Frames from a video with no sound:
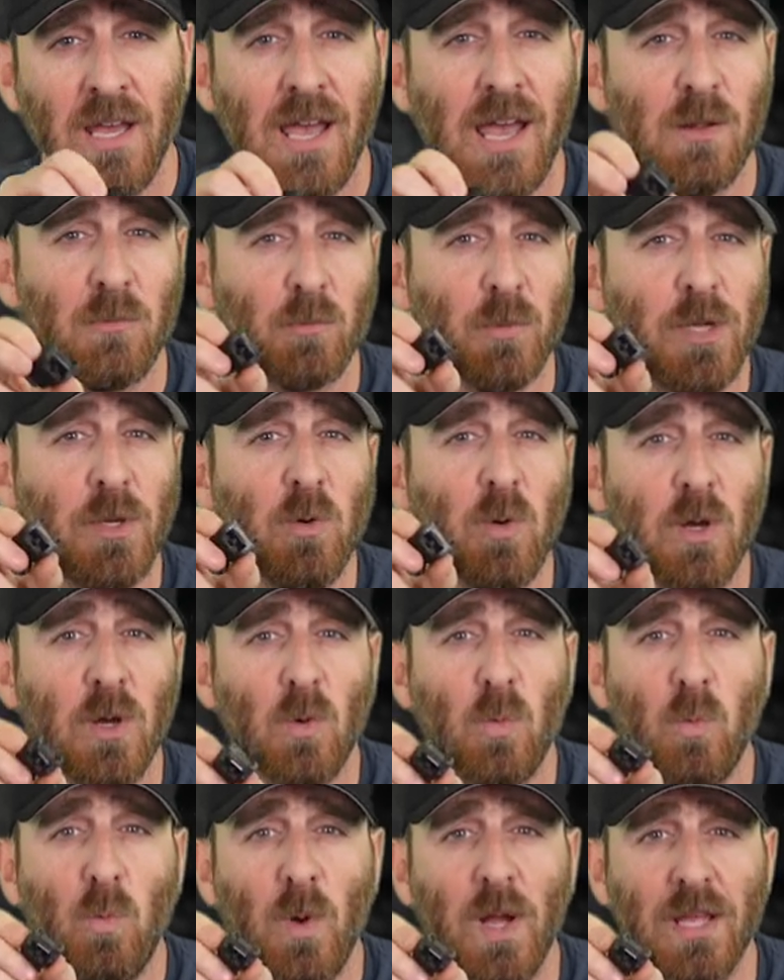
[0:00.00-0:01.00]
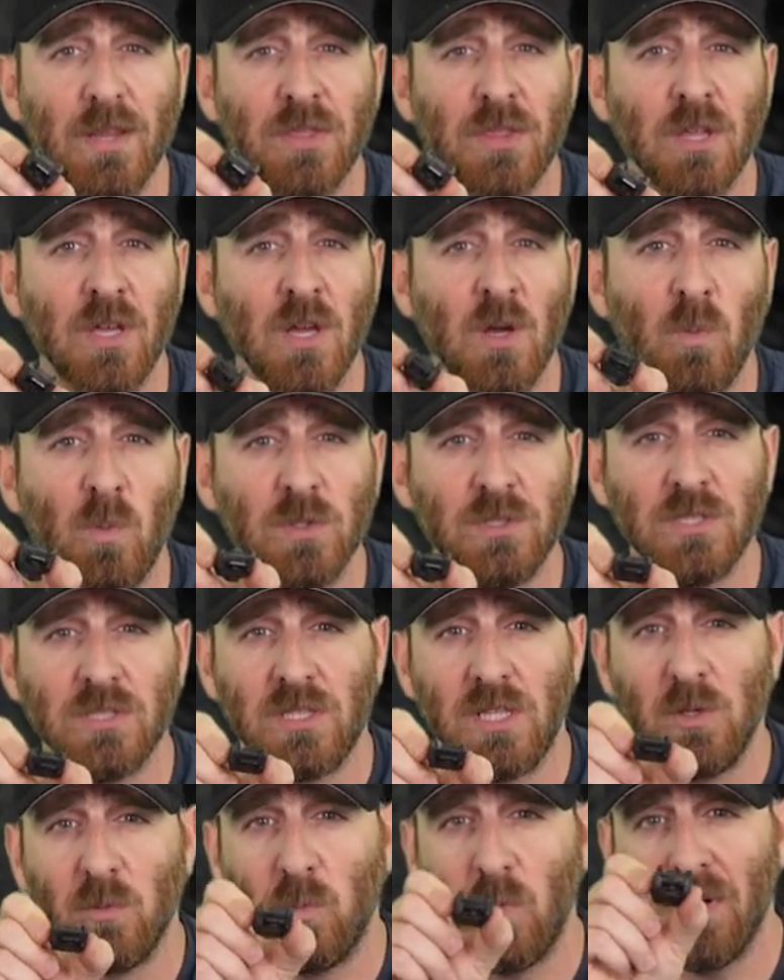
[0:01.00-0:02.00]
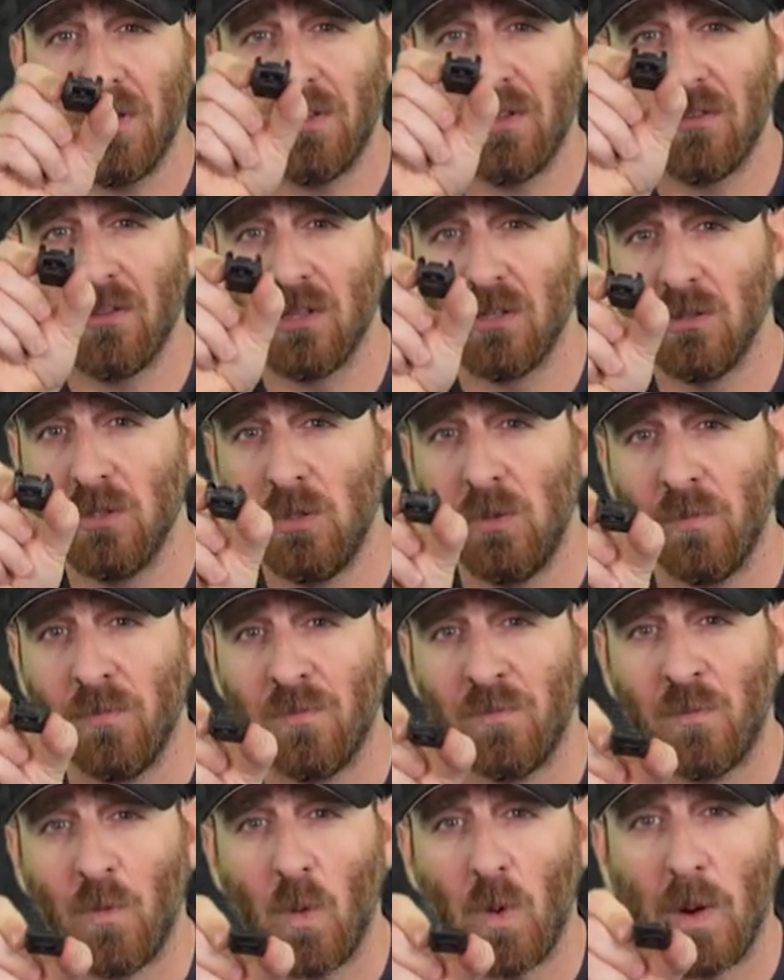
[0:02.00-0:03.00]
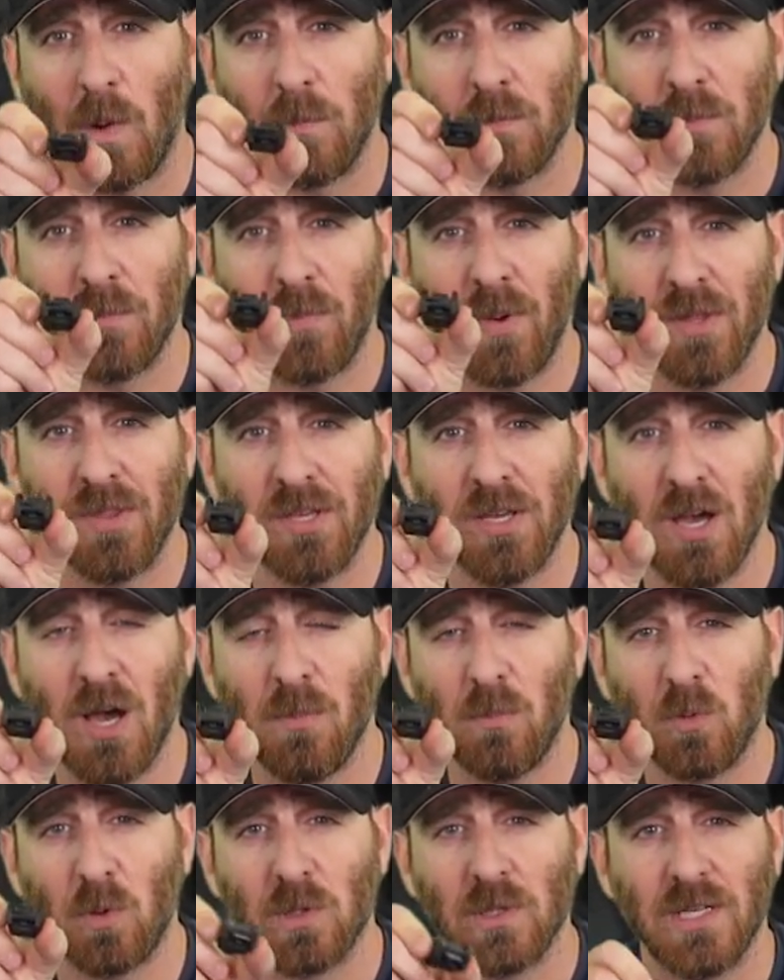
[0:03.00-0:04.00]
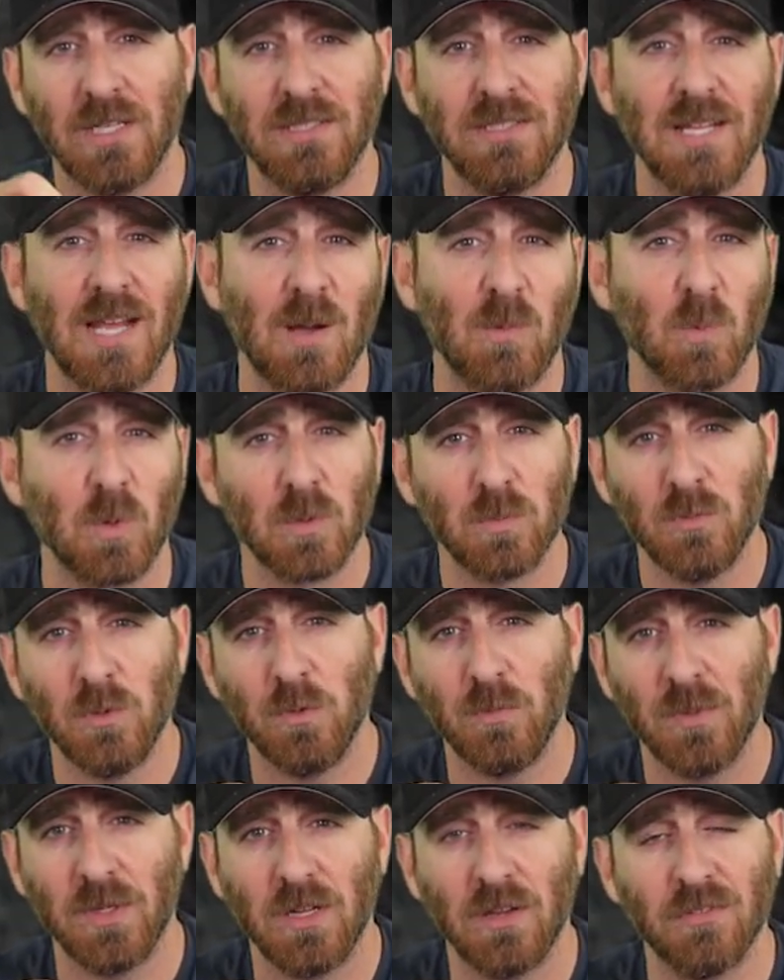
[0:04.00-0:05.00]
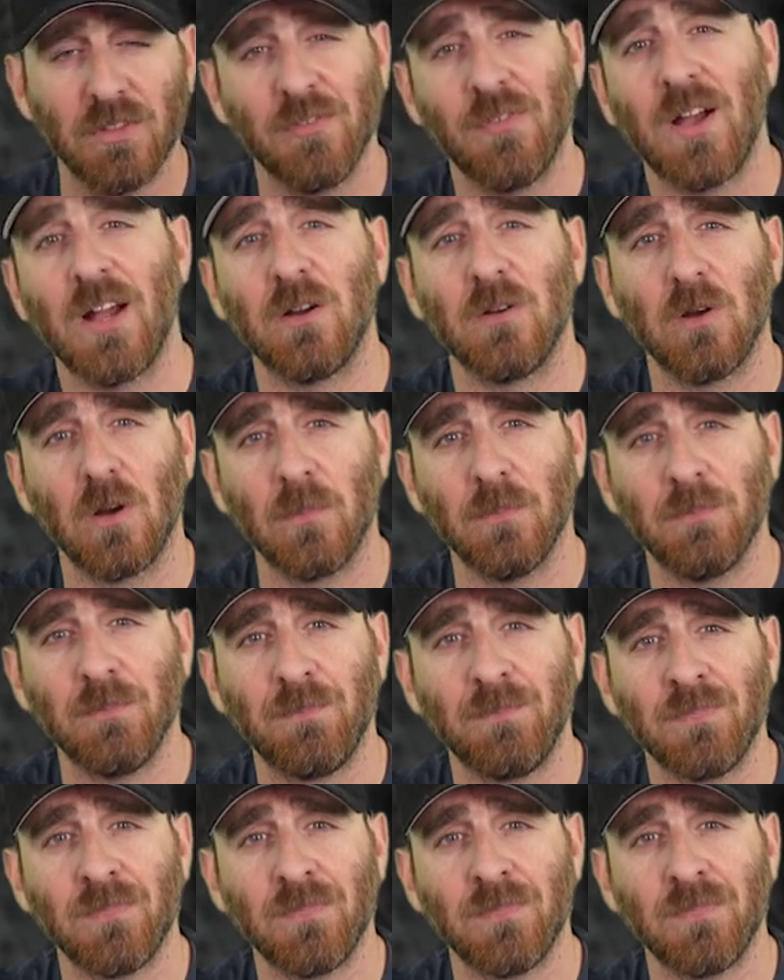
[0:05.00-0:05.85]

and recoil width, which is the width of the loop formed by the upward and downward movement of the firearm.